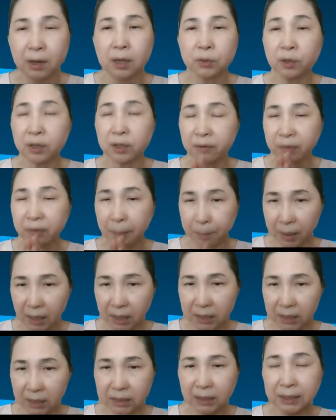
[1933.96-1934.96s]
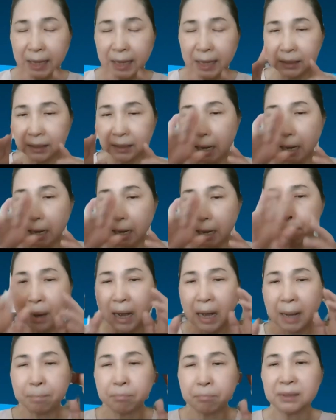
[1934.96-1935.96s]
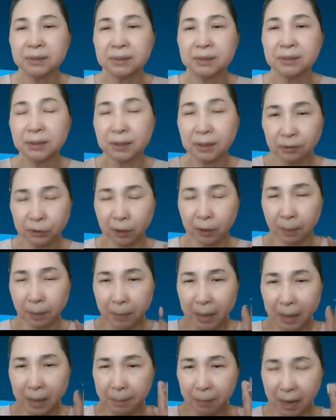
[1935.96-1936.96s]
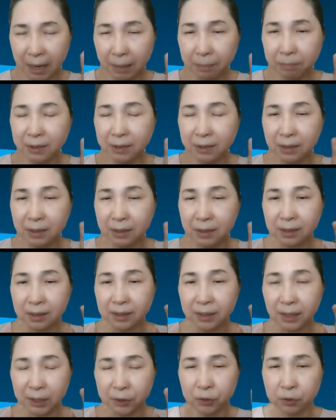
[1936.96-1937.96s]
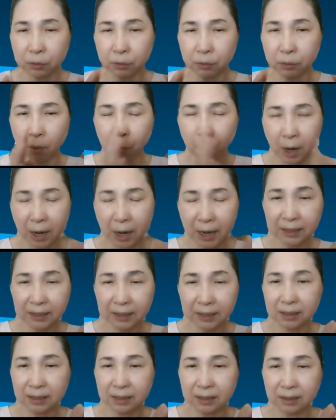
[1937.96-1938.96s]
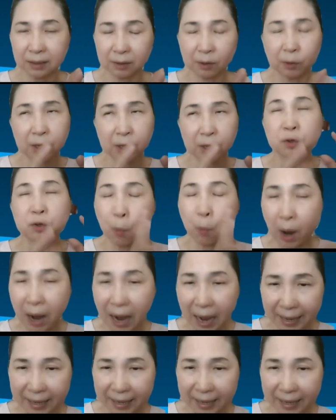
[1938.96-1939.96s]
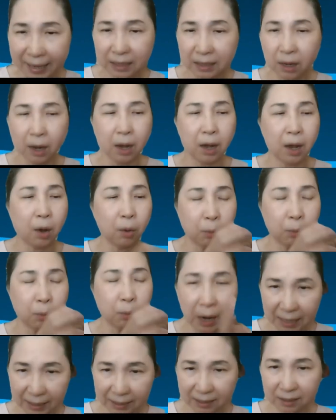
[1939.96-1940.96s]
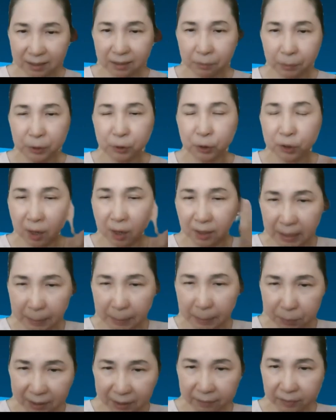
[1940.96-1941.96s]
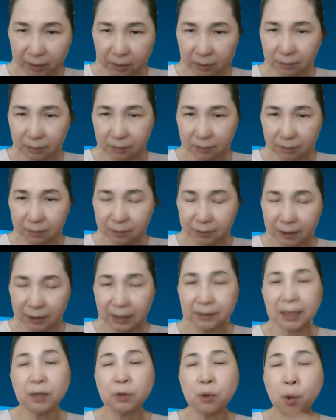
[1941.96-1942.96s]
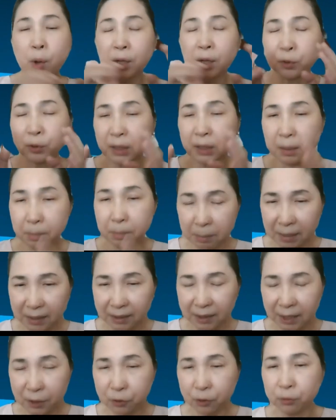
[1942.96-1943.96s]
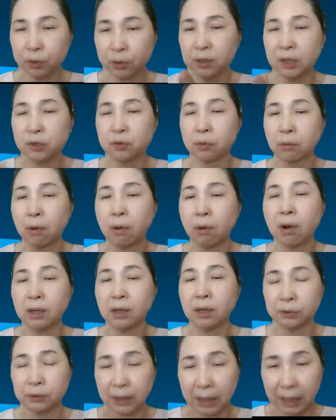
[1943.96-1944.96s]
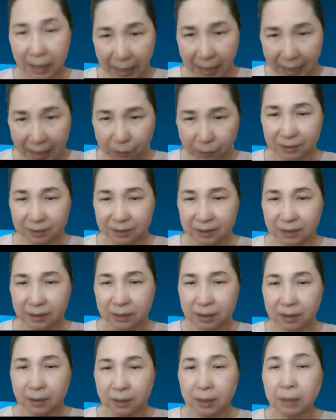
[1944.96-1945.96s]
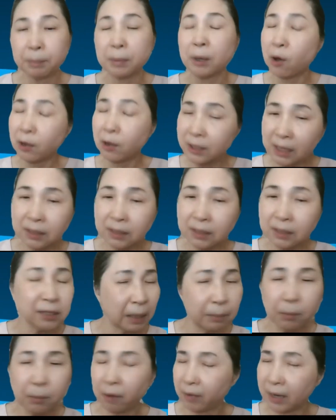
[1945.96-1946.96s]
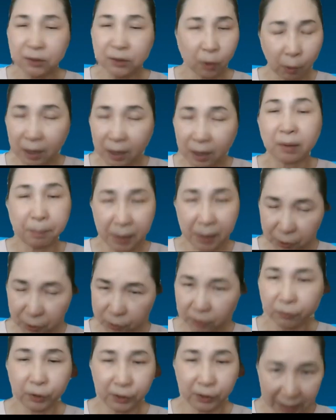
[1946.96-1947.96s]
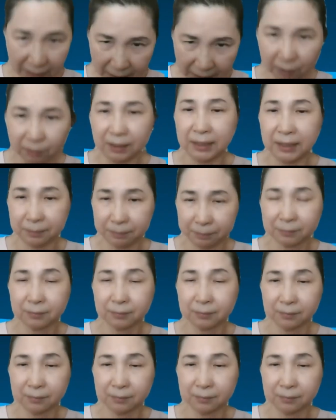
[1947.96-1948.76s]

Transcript: So if a person can compartmental your mind map into into why, what, which is conceptual level, then go on to the implementation, you need to go on to the how. But honestly, some of us don't have the patience for the how.